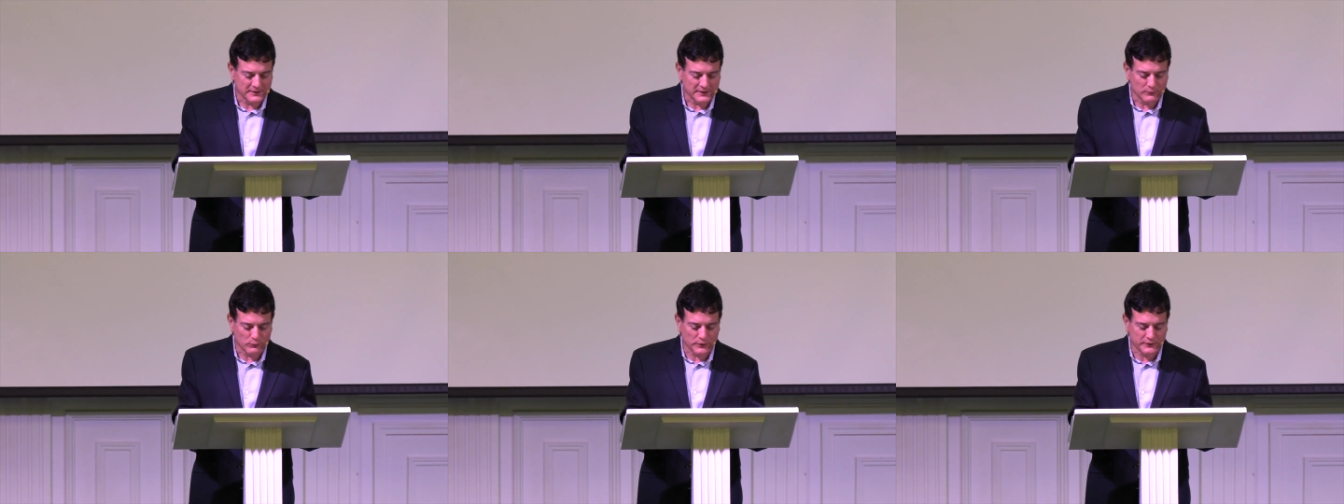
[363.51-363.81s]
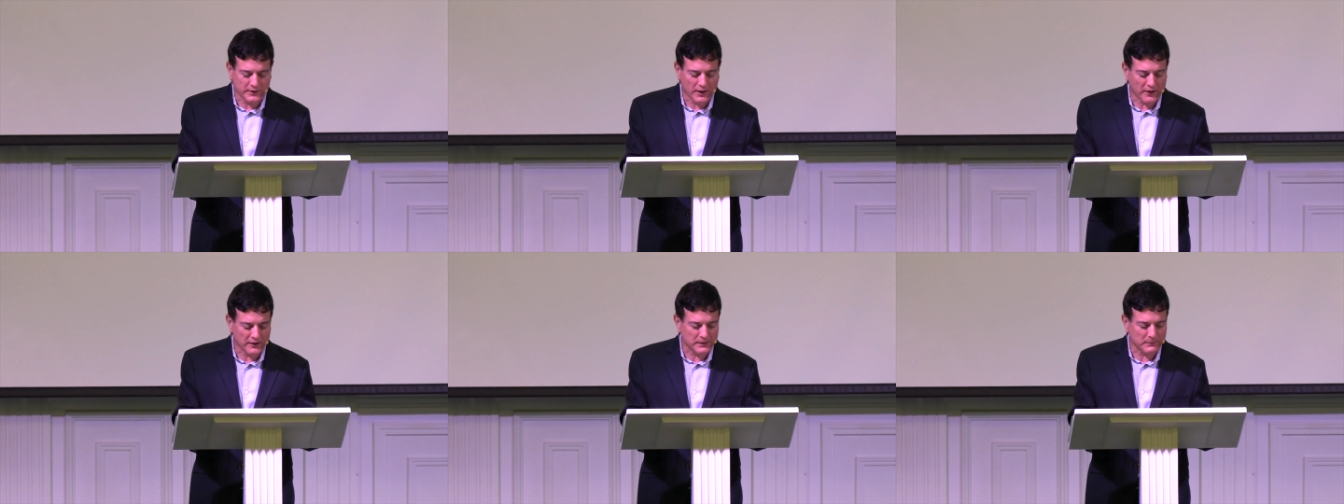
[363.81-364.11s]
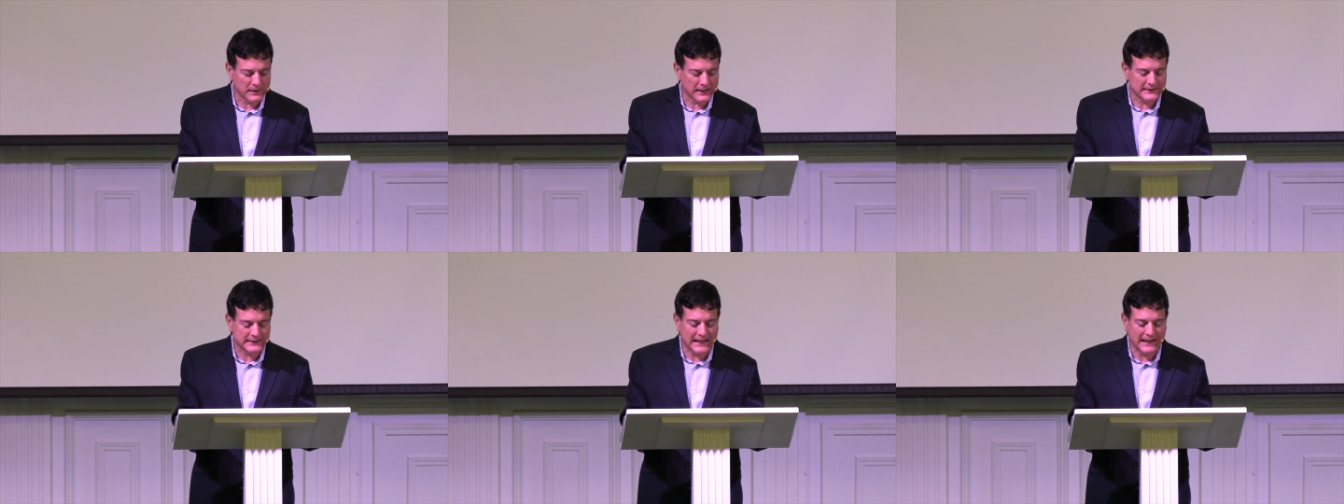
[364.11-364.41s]
We've talked
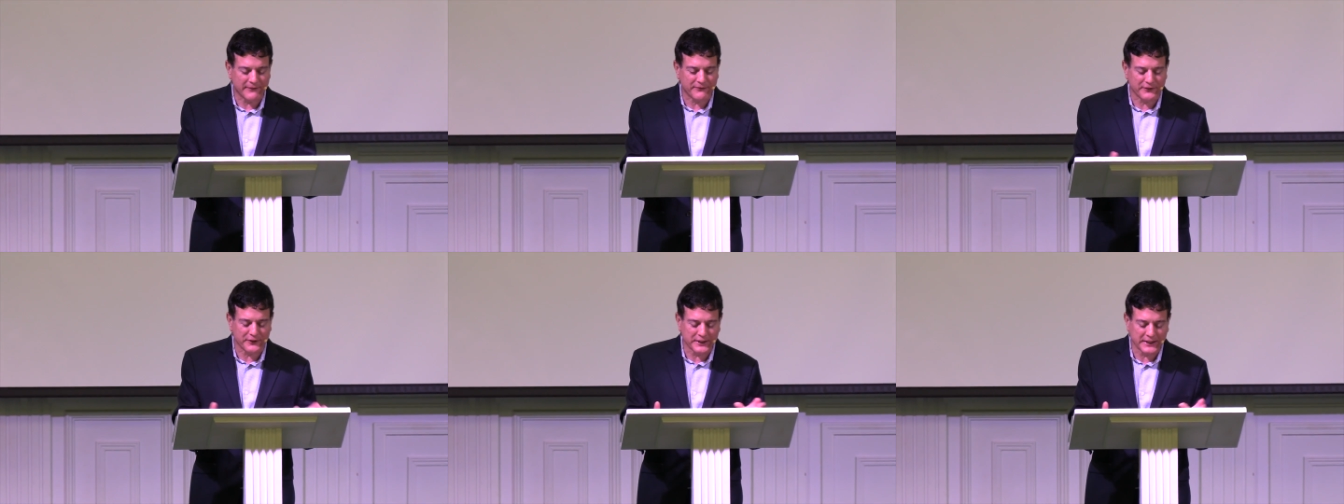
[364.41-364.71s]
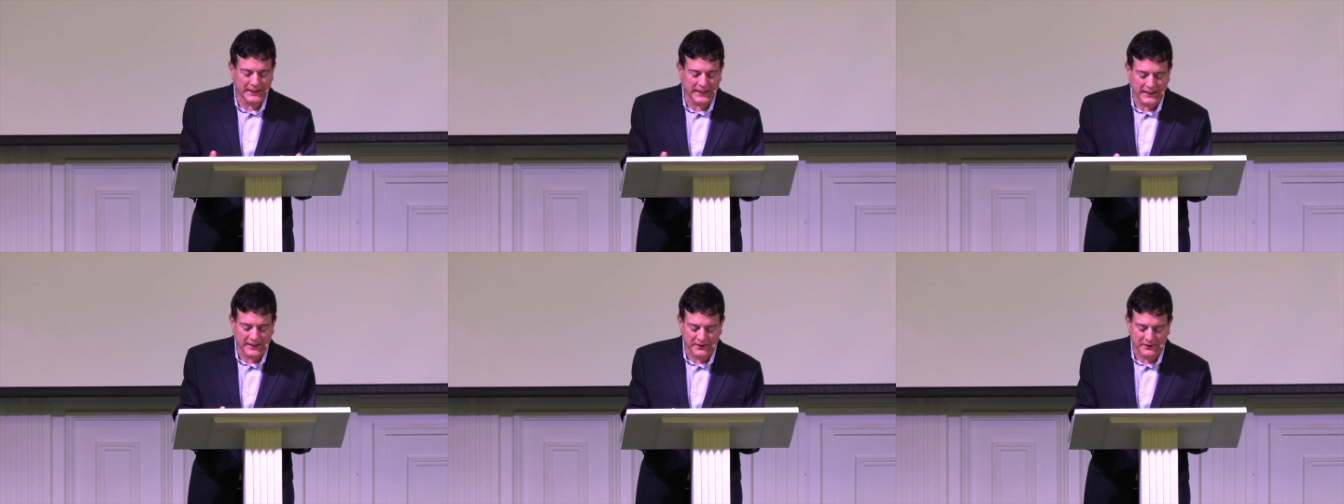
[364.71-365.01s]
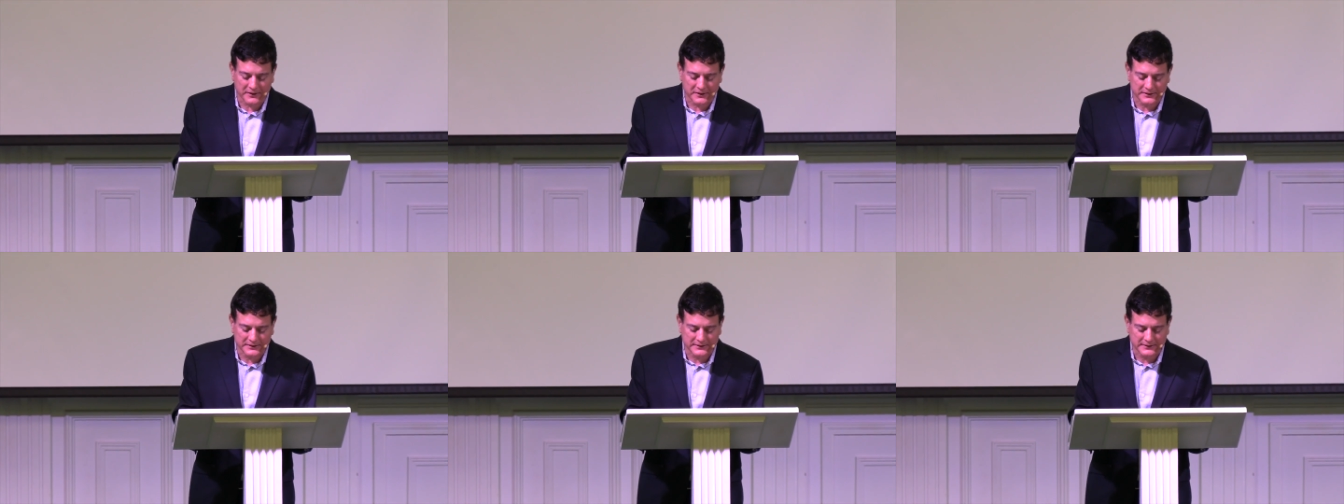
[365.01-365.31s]
about that for
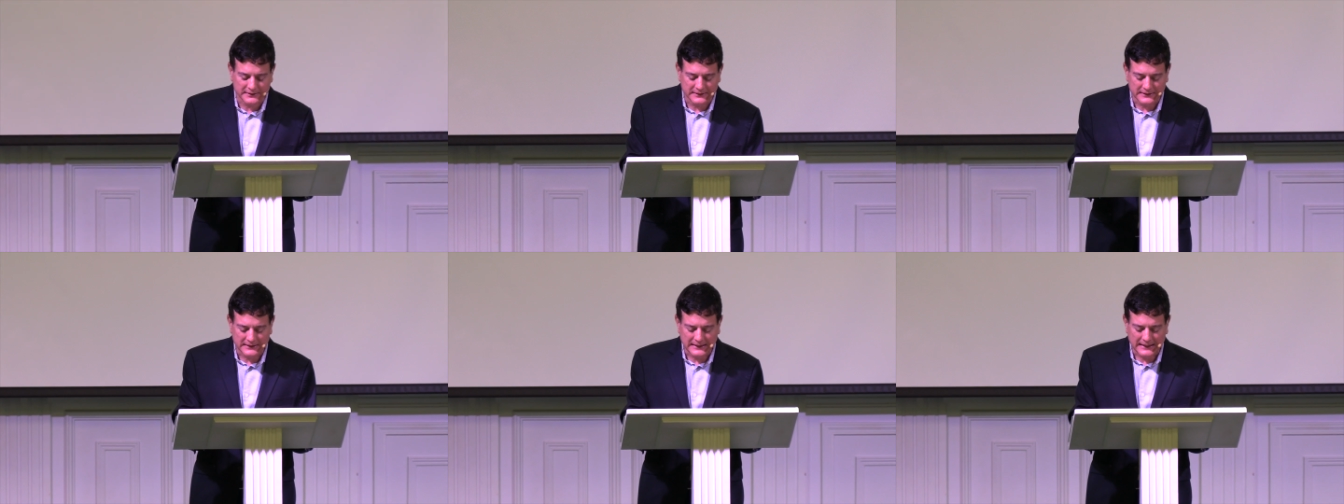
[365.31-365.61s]
years.